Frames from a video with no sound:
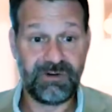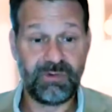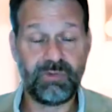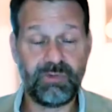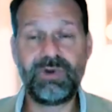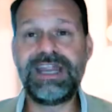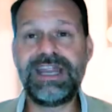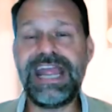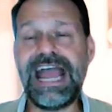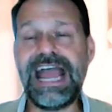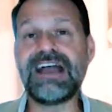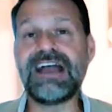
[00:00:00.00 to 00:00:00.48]

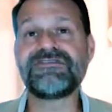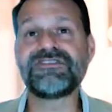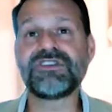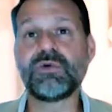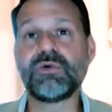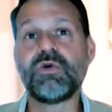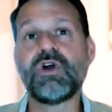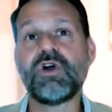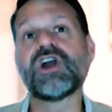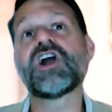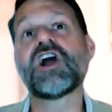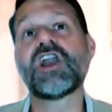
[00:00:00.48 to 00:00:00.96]
We have
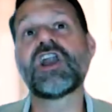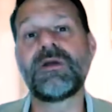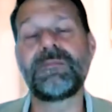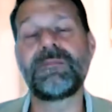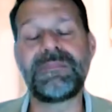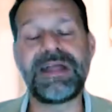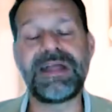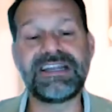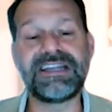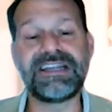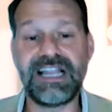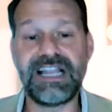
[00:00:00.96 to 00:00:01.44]
to work on our
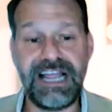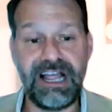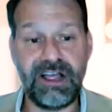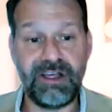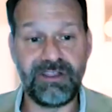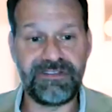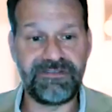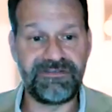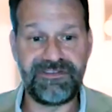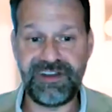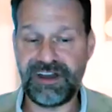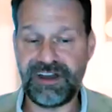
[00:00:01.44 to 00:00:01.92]
mental
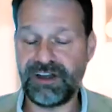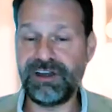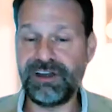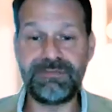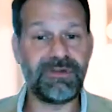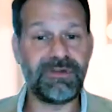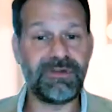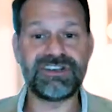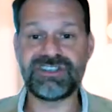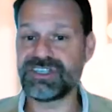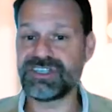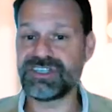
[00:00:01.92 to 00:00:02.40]
health very
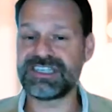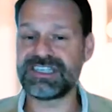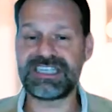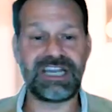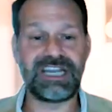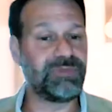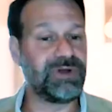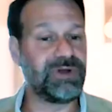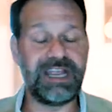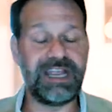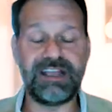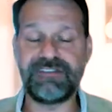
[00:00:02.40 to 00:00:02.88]
much the
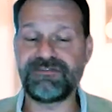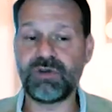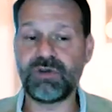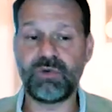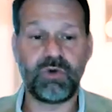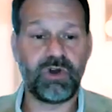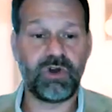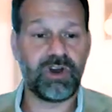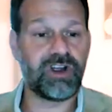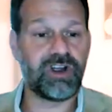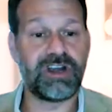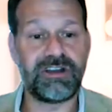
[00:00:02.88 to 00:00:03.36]
same way we have to
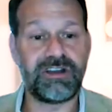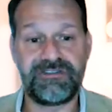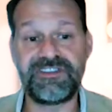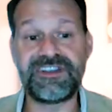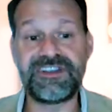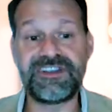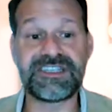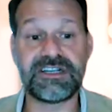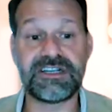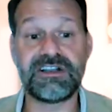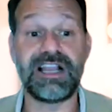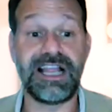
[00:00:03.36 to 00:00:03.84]
work on our
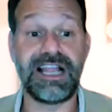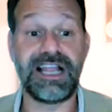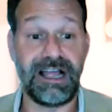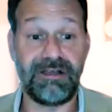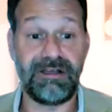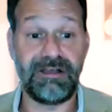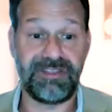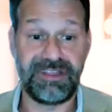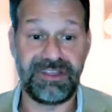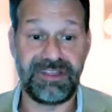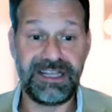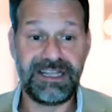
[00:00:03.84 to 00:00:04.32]
physical
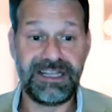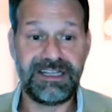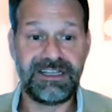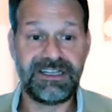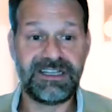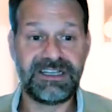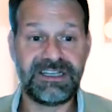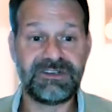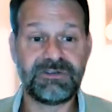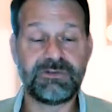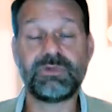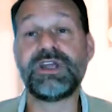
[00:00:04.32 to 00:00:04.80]
health.
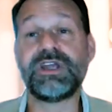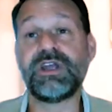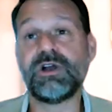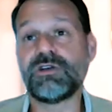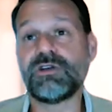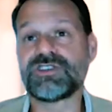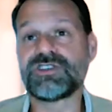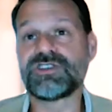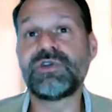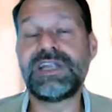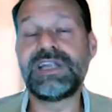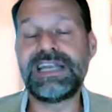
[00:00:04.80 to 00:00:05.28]
we
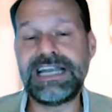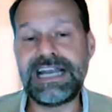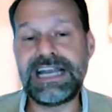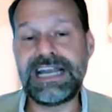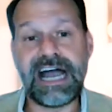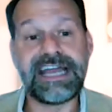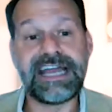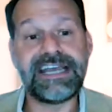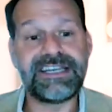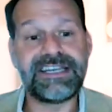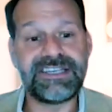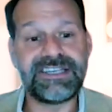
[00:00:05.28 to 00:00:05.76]
also need
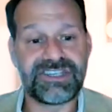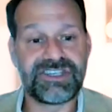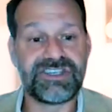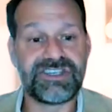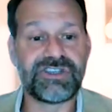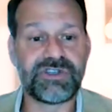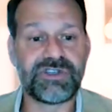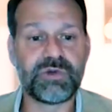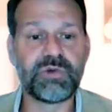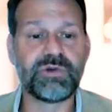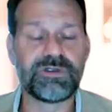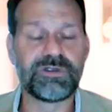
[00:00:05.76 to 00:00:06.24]
guidance
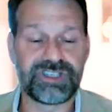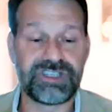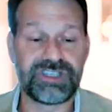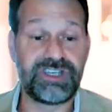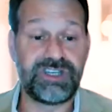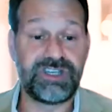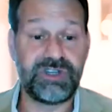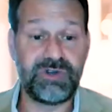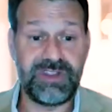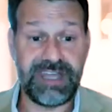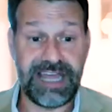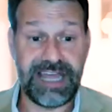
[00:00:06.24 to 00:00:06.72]
and tools
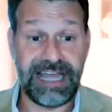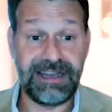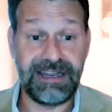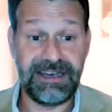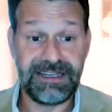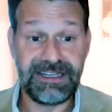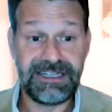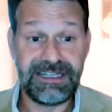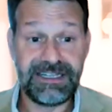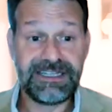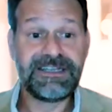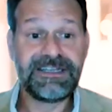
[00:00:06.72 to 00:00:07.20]
to do
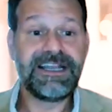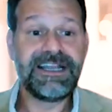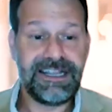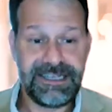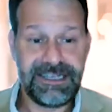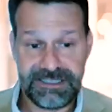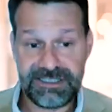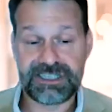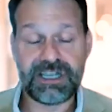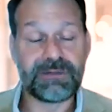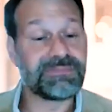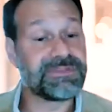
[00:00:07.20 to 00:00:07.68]
that.
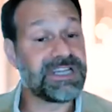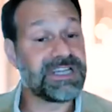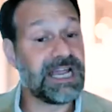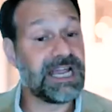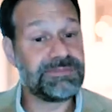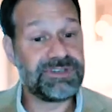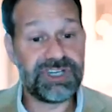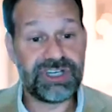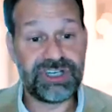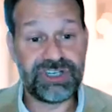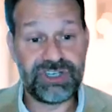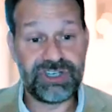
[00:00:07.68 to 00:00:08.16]

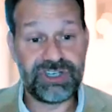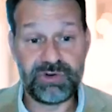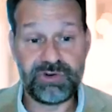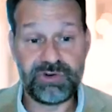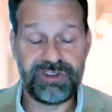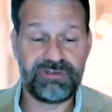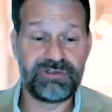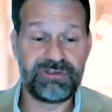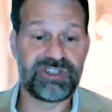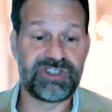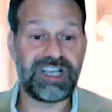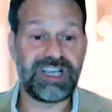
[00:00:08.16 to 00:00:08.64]
Sometimes you could do
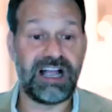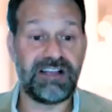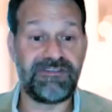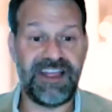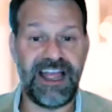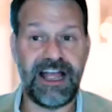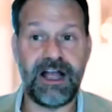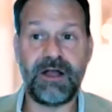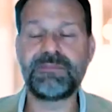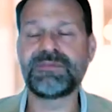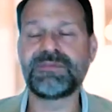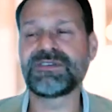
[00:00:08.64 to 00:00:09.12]
it through
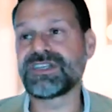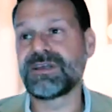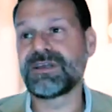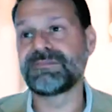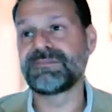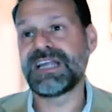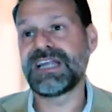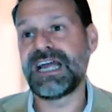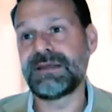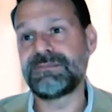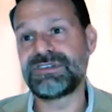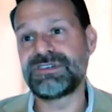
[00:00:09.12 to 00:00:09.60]
self-help.
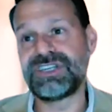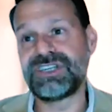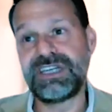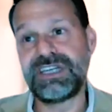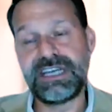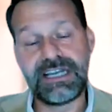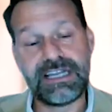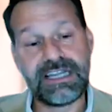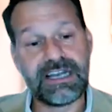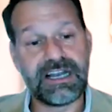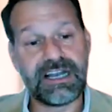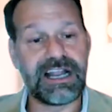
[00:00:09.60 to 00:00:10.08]
Sometimes you
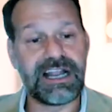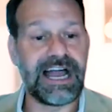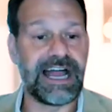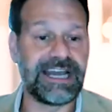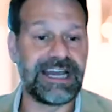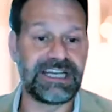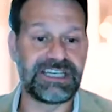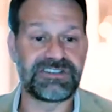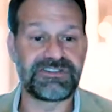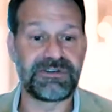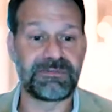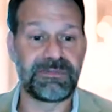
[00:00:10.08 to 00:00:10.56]
need a little
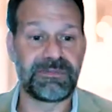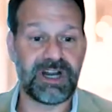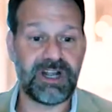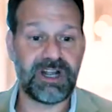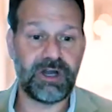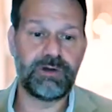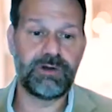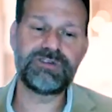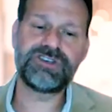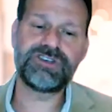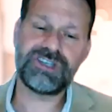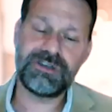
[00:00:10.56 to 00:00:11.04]
guidance from a
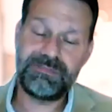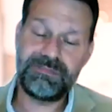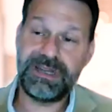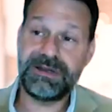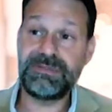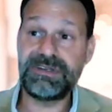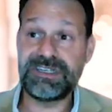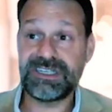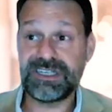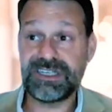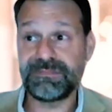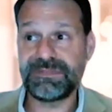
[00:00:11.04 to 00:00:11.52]
coach, and
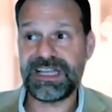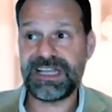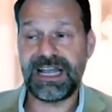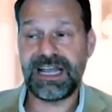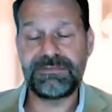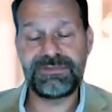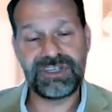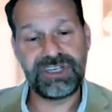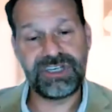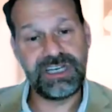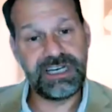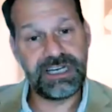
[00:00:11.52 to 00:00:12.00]
maybe
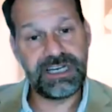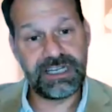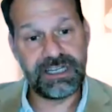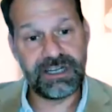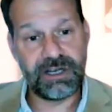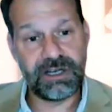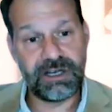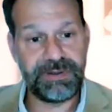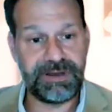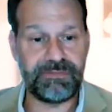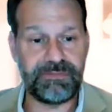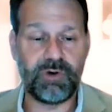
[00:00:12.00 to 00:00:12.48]
sometimes you need a
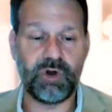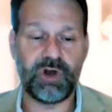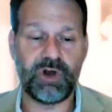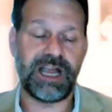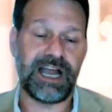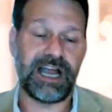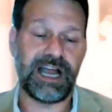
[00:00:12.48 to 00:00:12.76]
little bit more